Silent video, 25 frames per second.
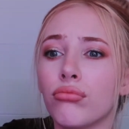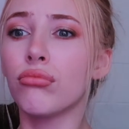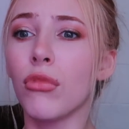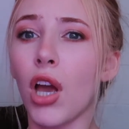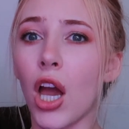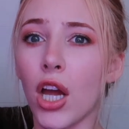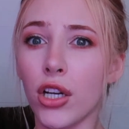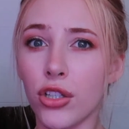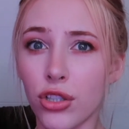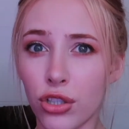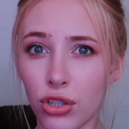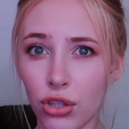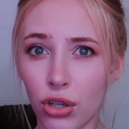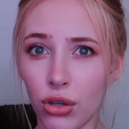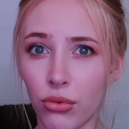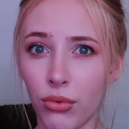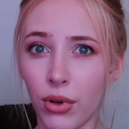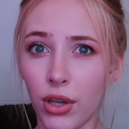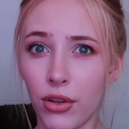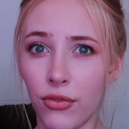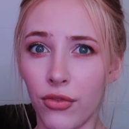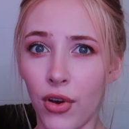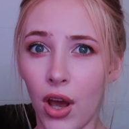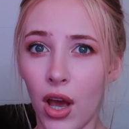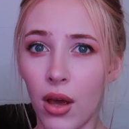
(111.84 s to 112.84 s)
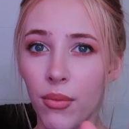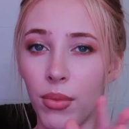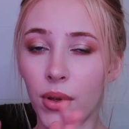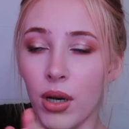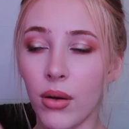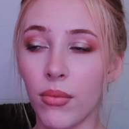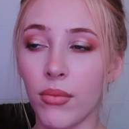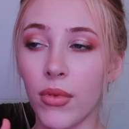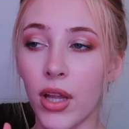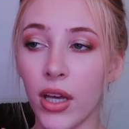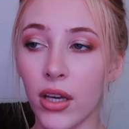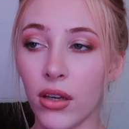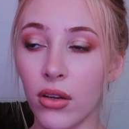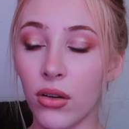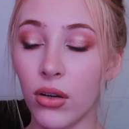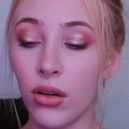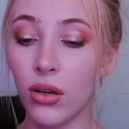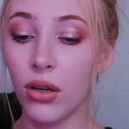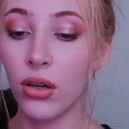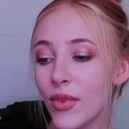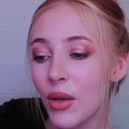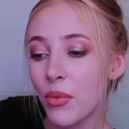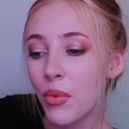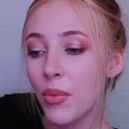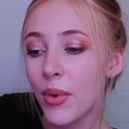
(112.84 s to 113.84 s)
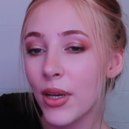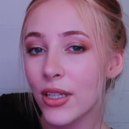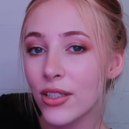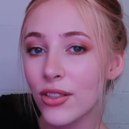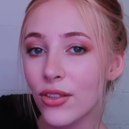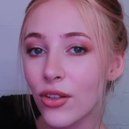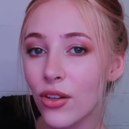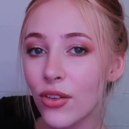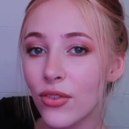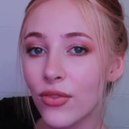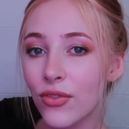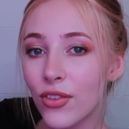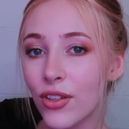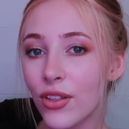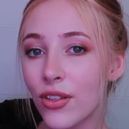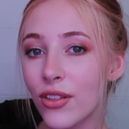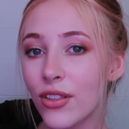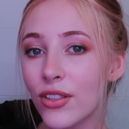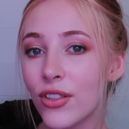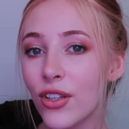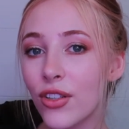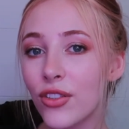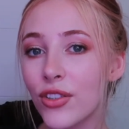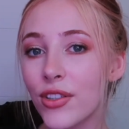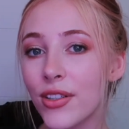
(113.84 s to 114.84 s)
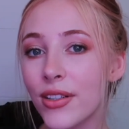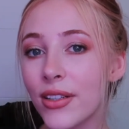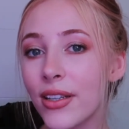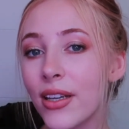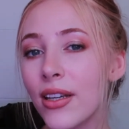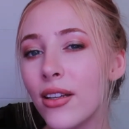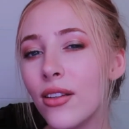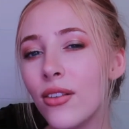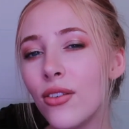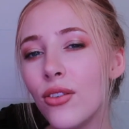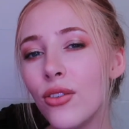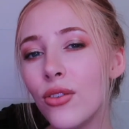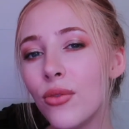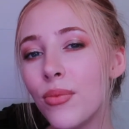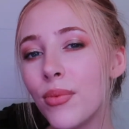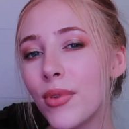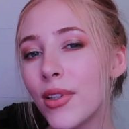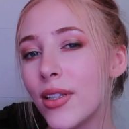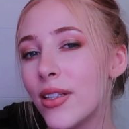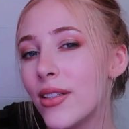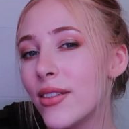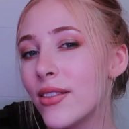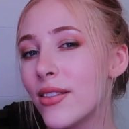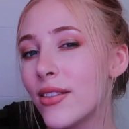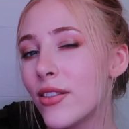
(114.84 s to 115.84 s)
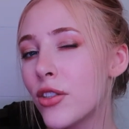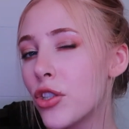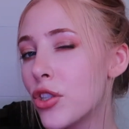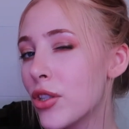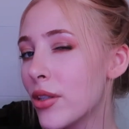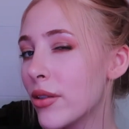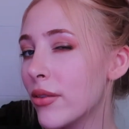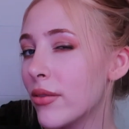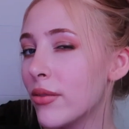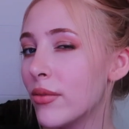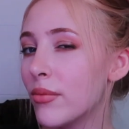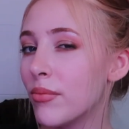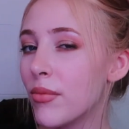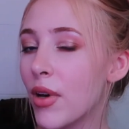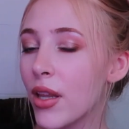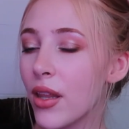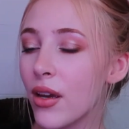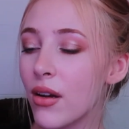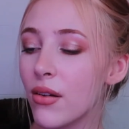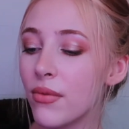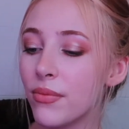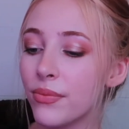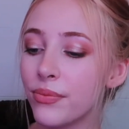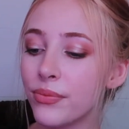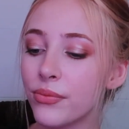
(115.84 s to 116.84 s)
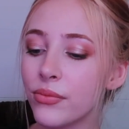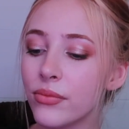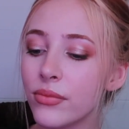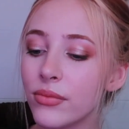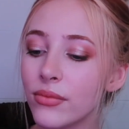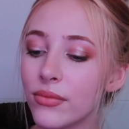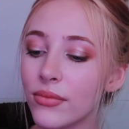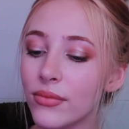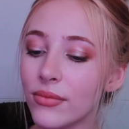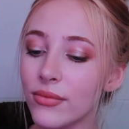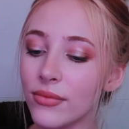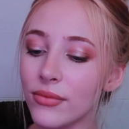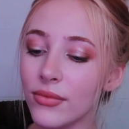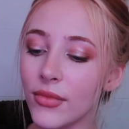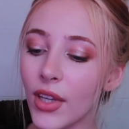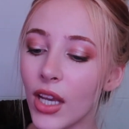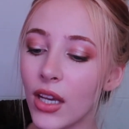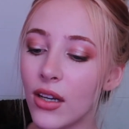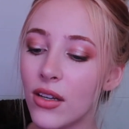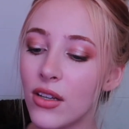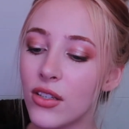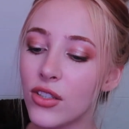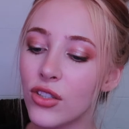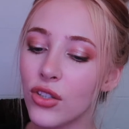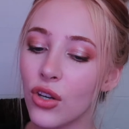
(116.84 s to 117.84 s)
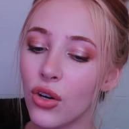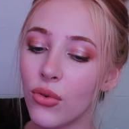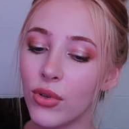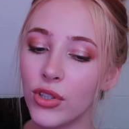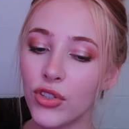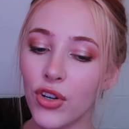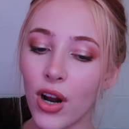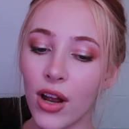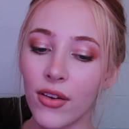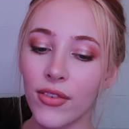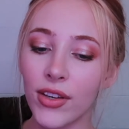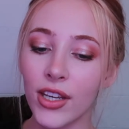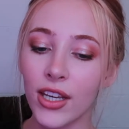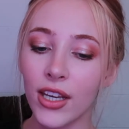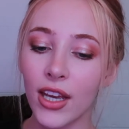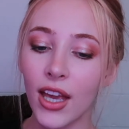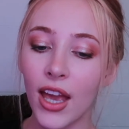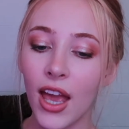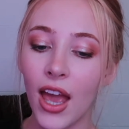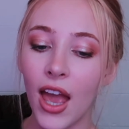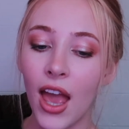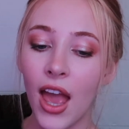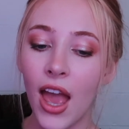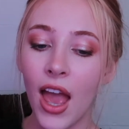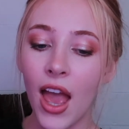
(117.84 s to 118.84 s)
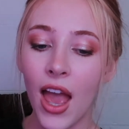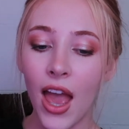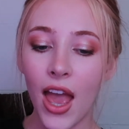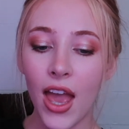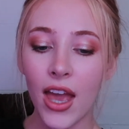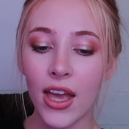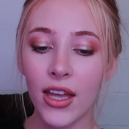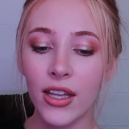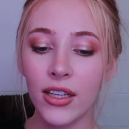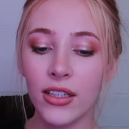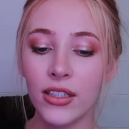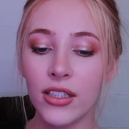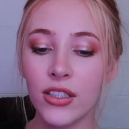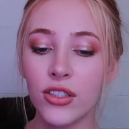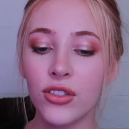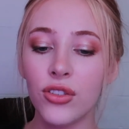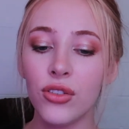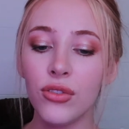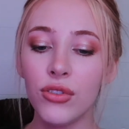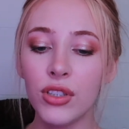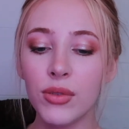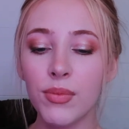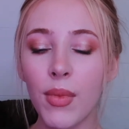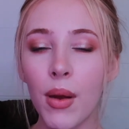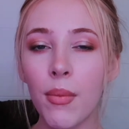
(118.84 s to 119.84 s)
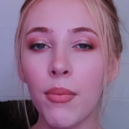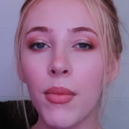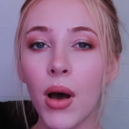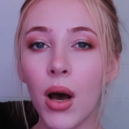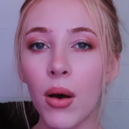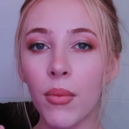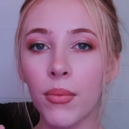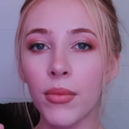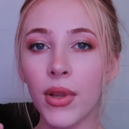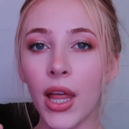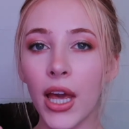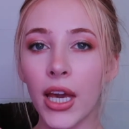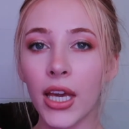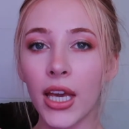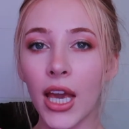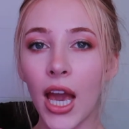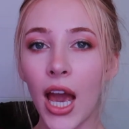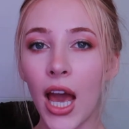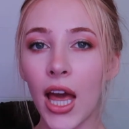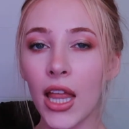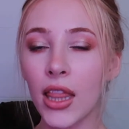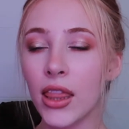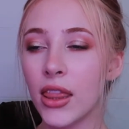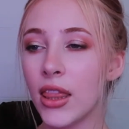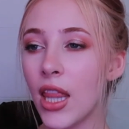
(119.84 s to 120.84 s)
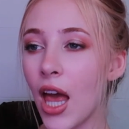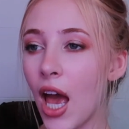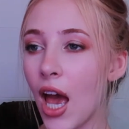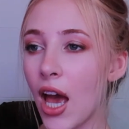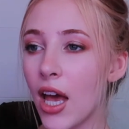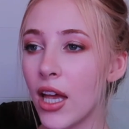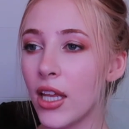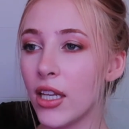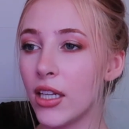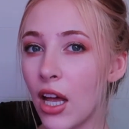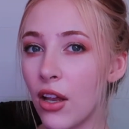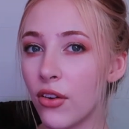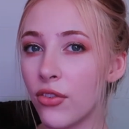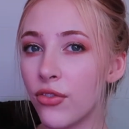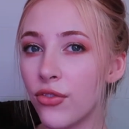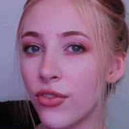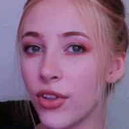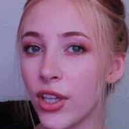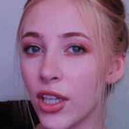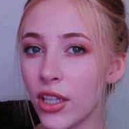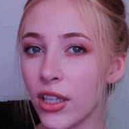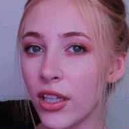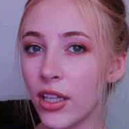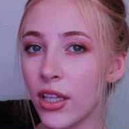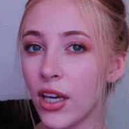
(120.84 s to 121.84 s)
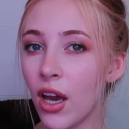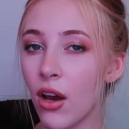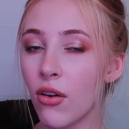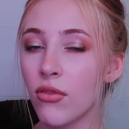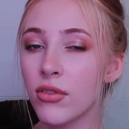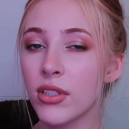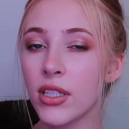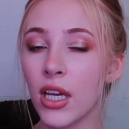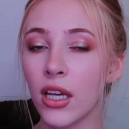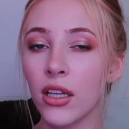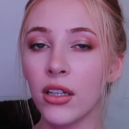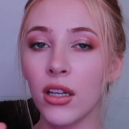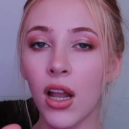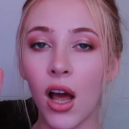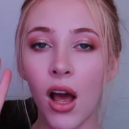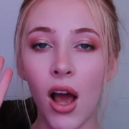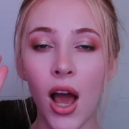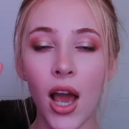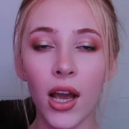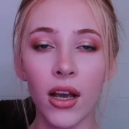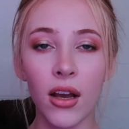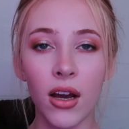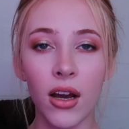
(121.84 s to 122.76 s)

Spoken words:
I just got a weird vibe, and I'm like, I'm about to go for surgery. Can you please chill, mother? So we're driving, and as soon as my mom like had that feeling, I was like, nah, I